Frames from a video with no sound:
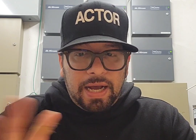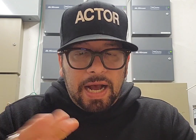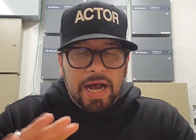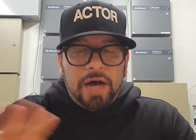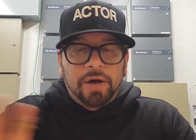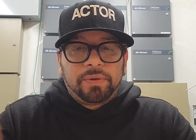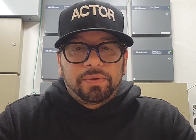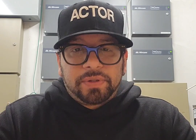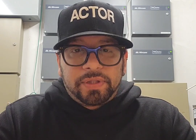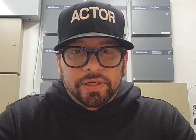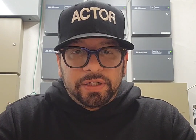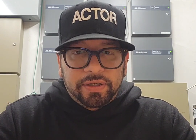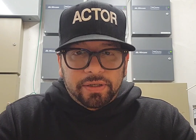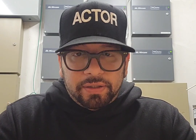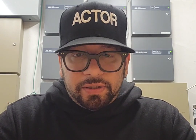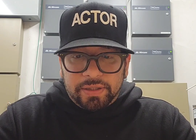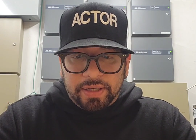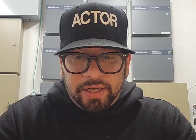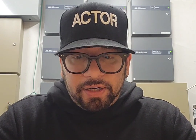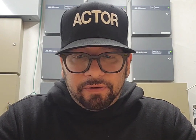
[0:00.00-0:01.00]
out there
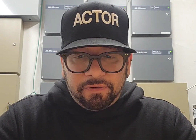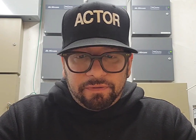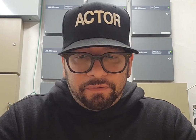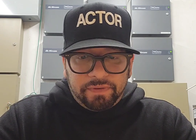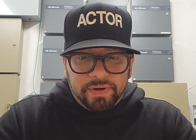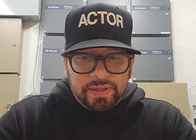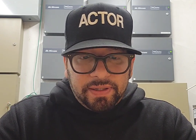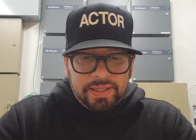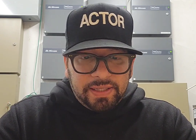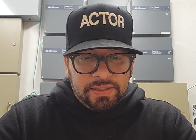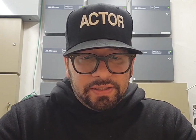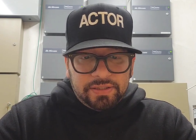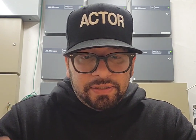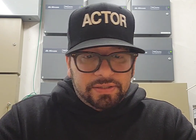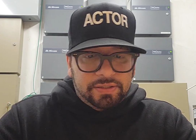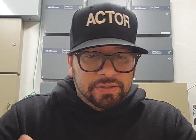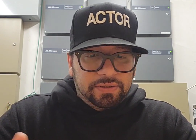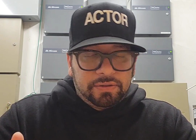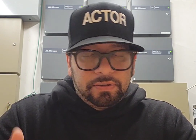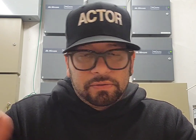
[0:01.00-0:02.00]
kind of friend that
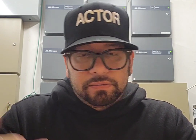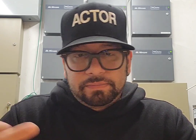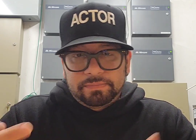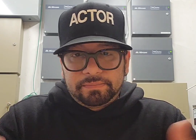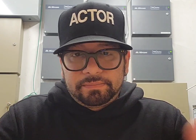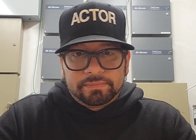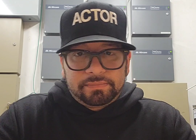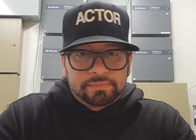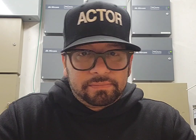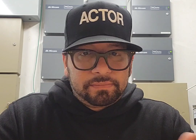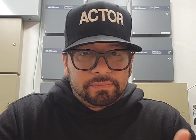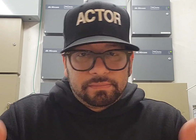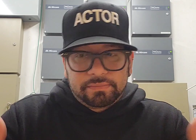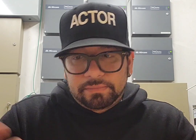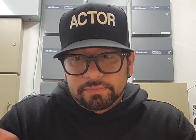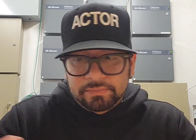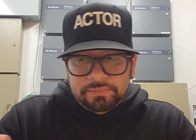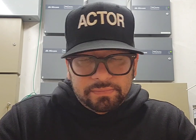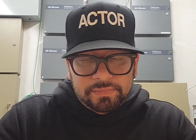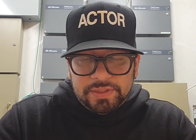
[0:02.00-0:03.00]
just, you know,
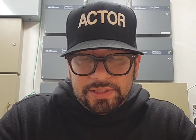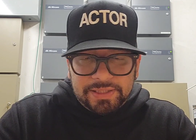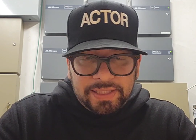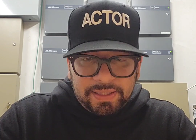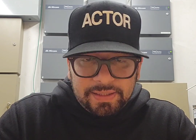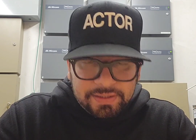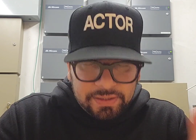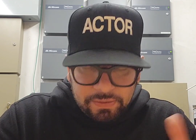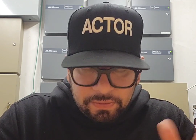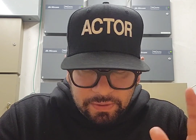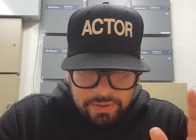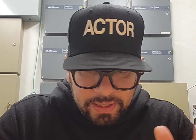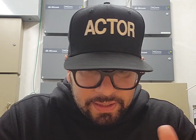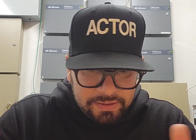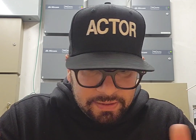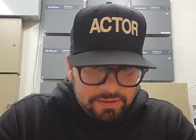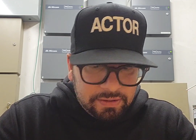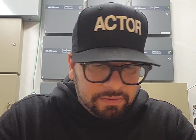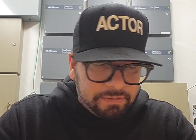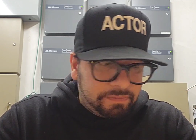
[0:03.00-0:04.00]
sex and all that
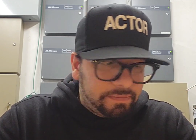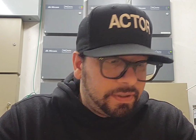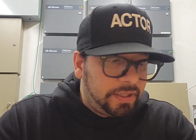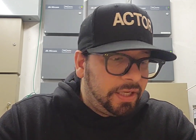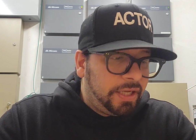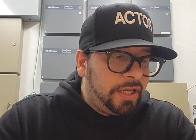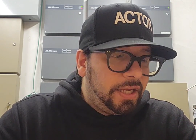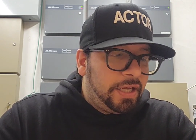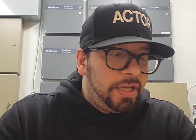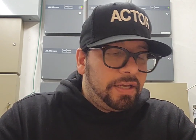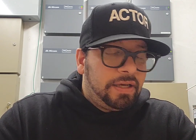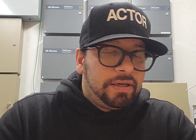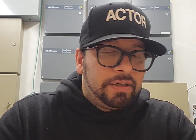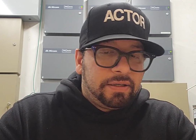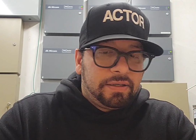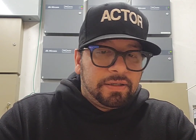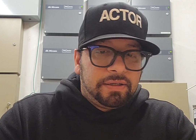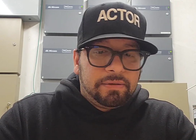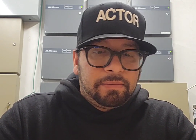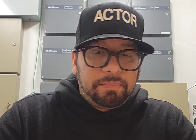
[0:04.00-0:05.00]
stuff.
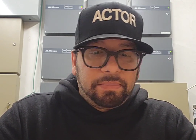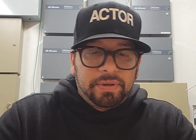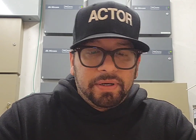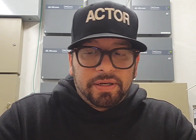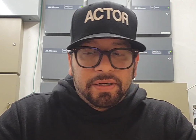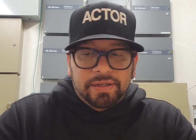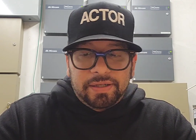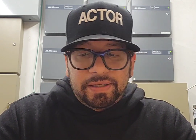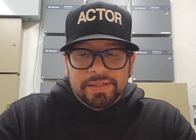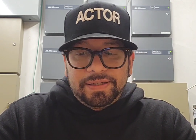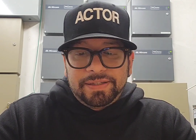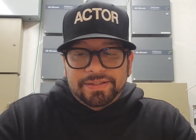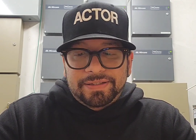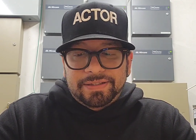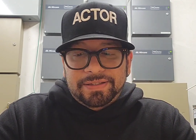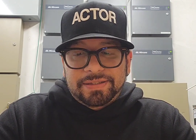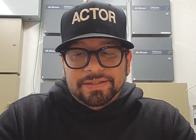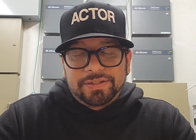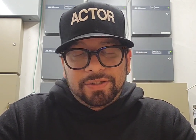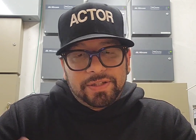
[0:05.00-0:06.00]

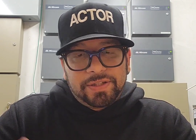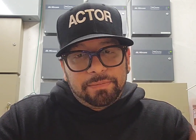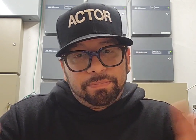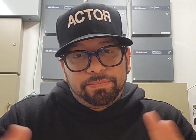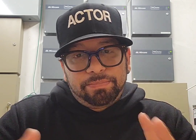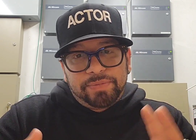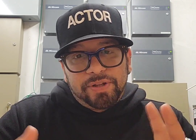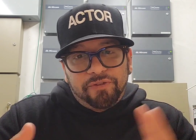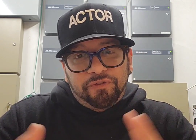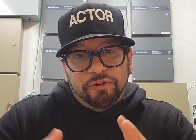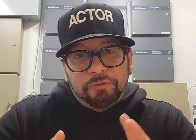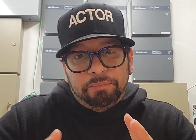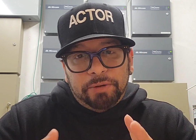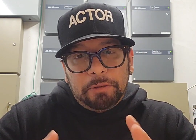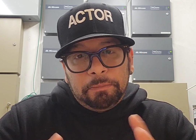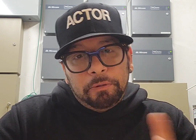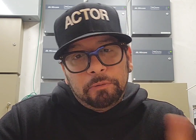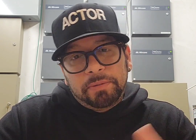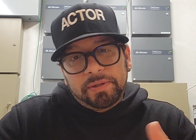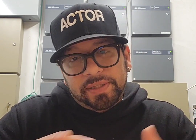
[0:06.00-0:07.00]
It's, you know, they're different
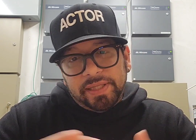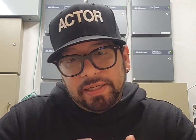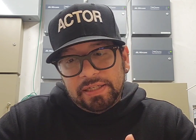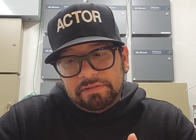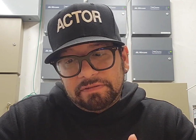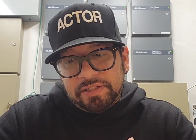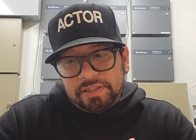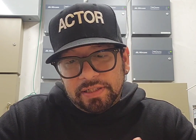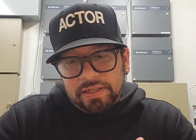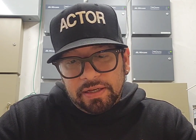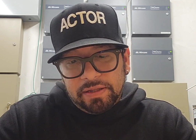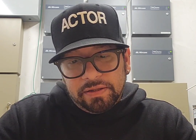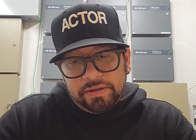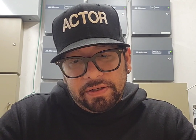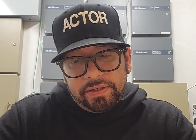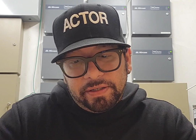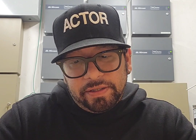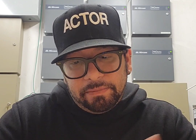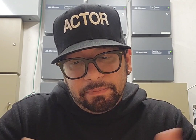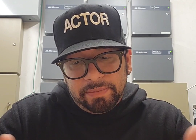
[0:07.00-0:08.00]
people, but they live together
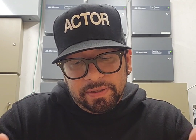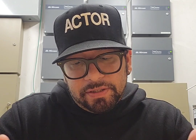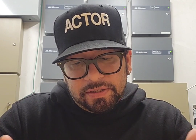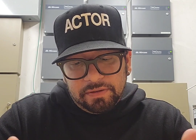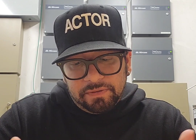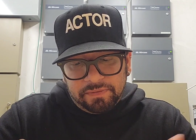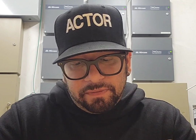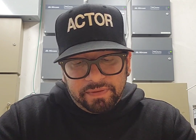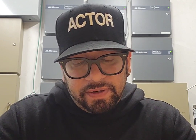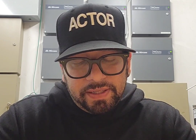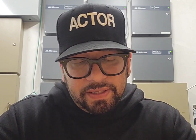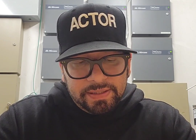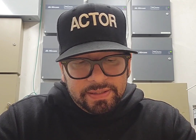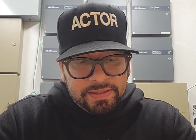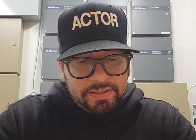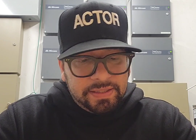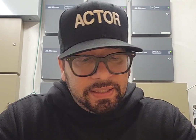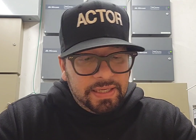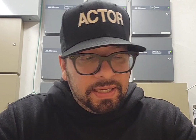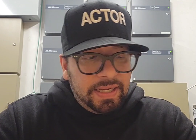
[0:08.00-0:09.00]
and they're best of
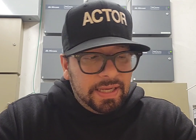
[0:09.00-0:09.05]
friends.